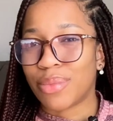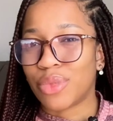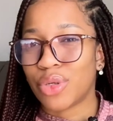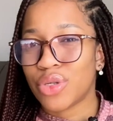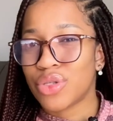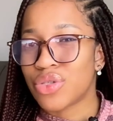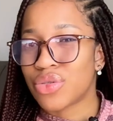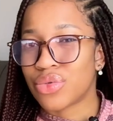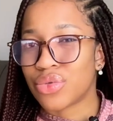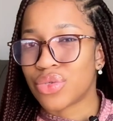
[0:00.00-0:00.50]
I'm
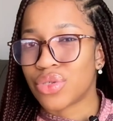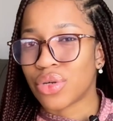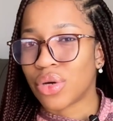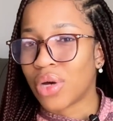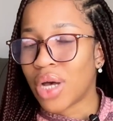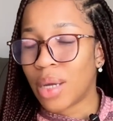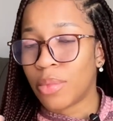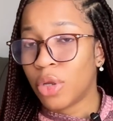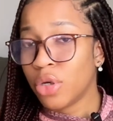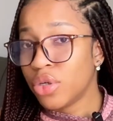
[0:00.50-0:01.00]
not too
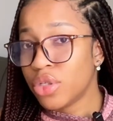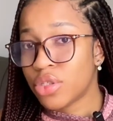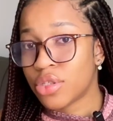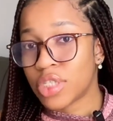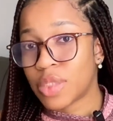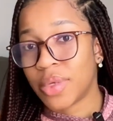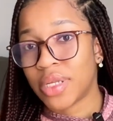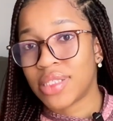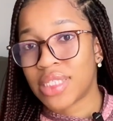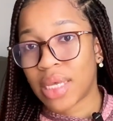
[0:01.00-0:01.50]
sure. I'm not going to
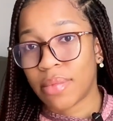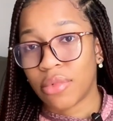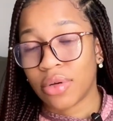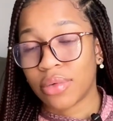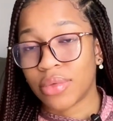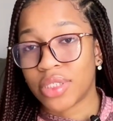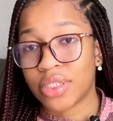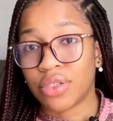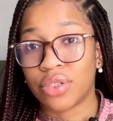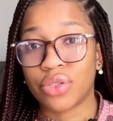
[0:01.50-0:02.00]
spend time on
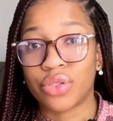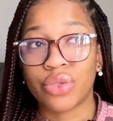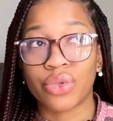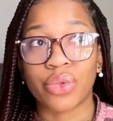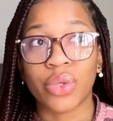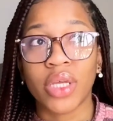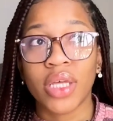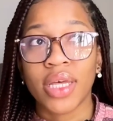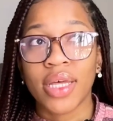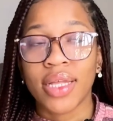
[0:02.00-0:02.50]
question
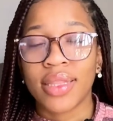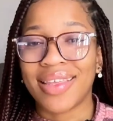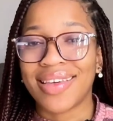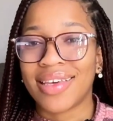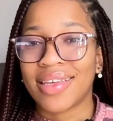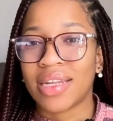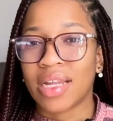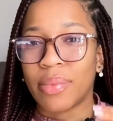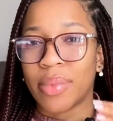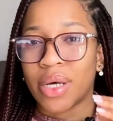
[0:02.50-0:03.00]
2
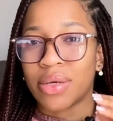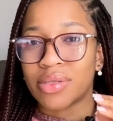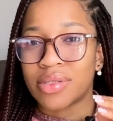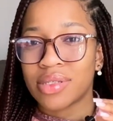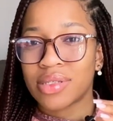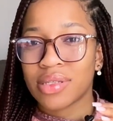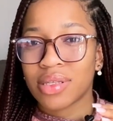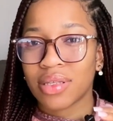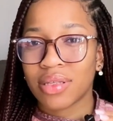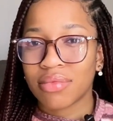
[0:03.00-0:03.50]
thinking about
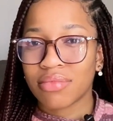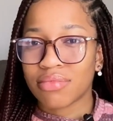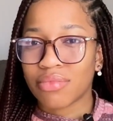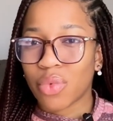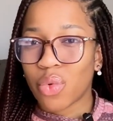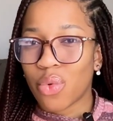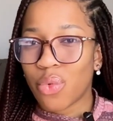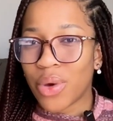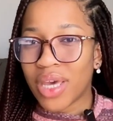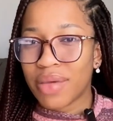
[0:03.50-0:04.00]

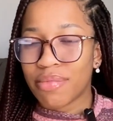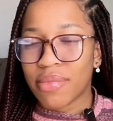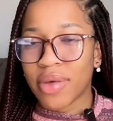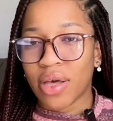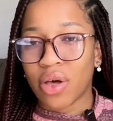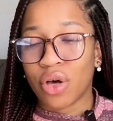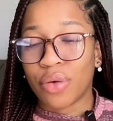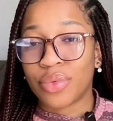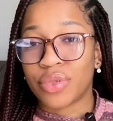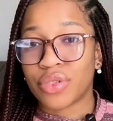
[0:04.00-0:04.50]
weighing my
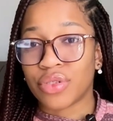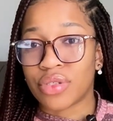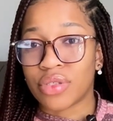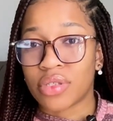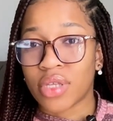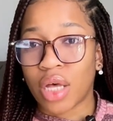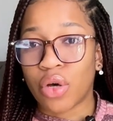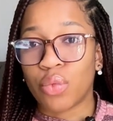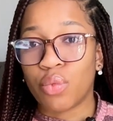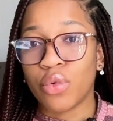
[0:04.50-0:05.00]

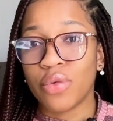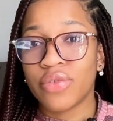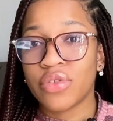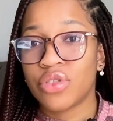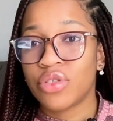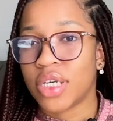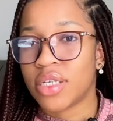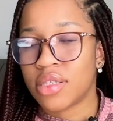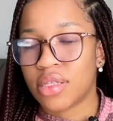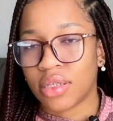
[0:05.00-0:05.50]
options. I'll move
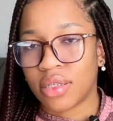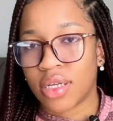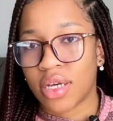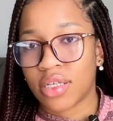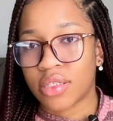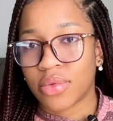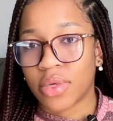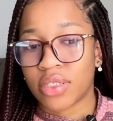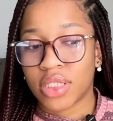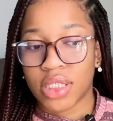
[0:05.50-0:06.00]
straight to the
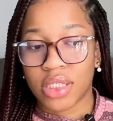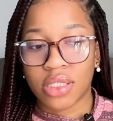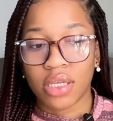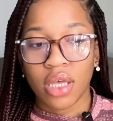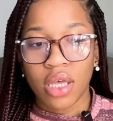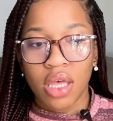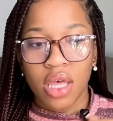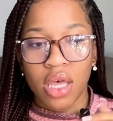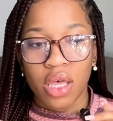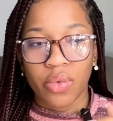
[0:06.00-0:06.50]
next questions.
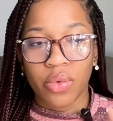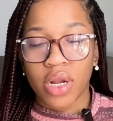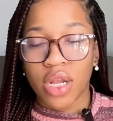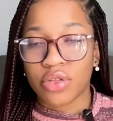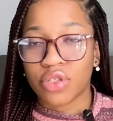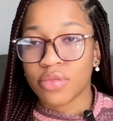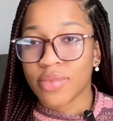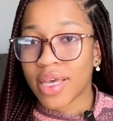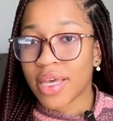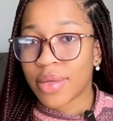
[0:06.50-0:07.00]
When I
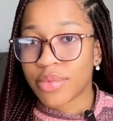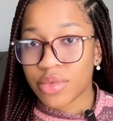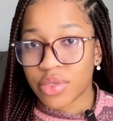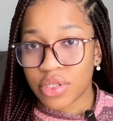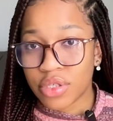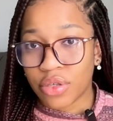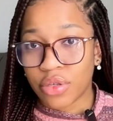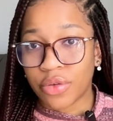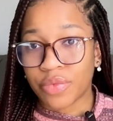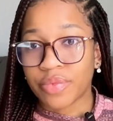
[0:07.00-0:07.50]
do my
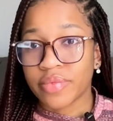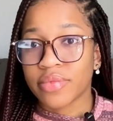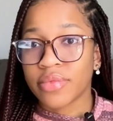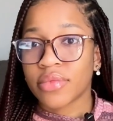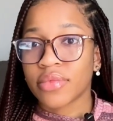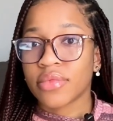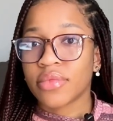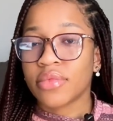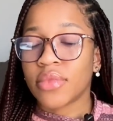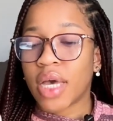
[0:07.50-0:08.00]
MCQ,
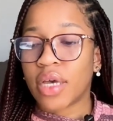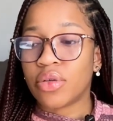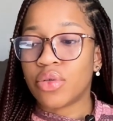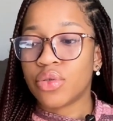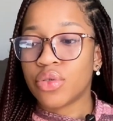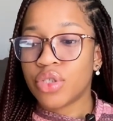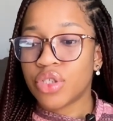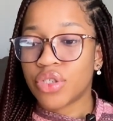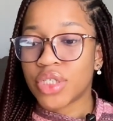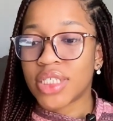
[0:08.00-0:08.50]
I
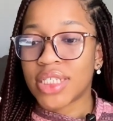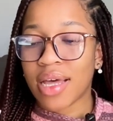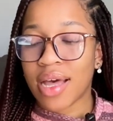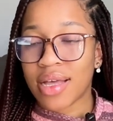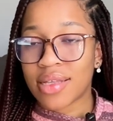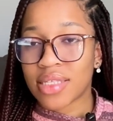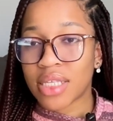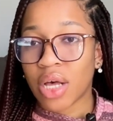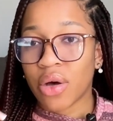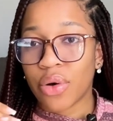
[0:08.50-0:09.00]
go straight and
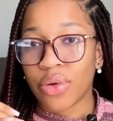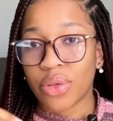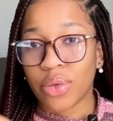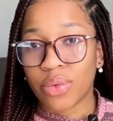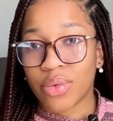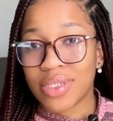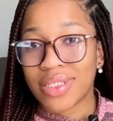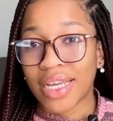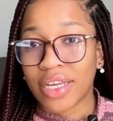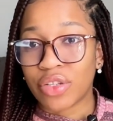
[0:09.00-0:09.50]
answer all the
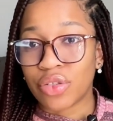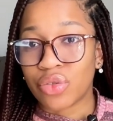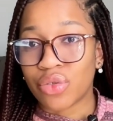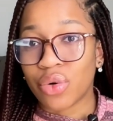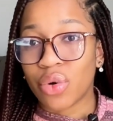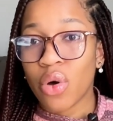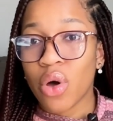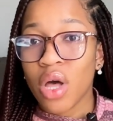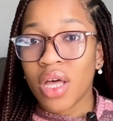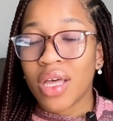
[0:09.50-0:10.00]
ones I
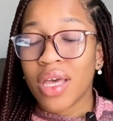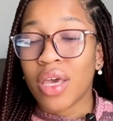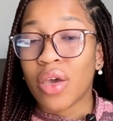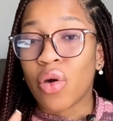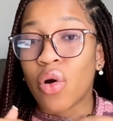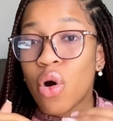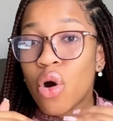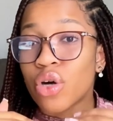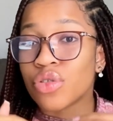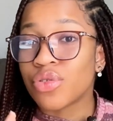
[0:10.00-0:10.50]
know
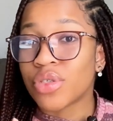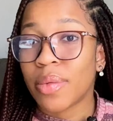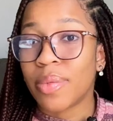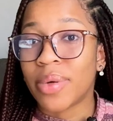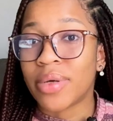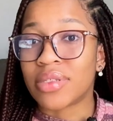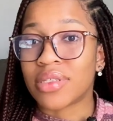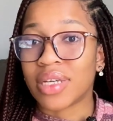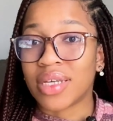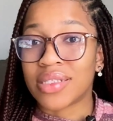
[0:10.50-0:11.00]

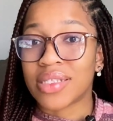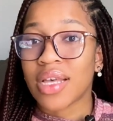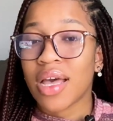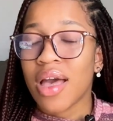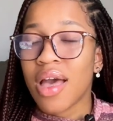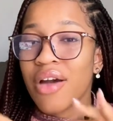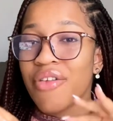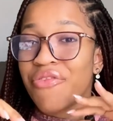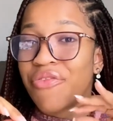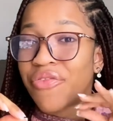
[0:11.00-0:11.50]
100%
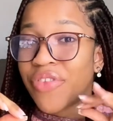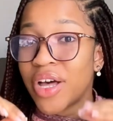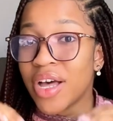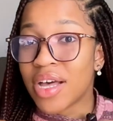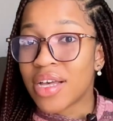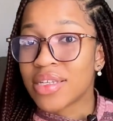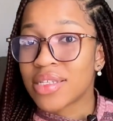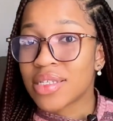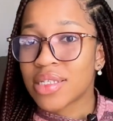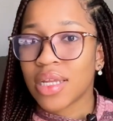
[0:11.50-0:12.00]

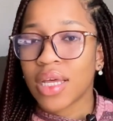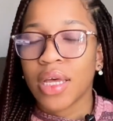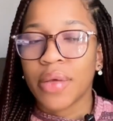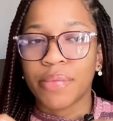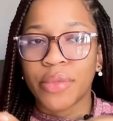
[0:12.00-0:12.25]
first.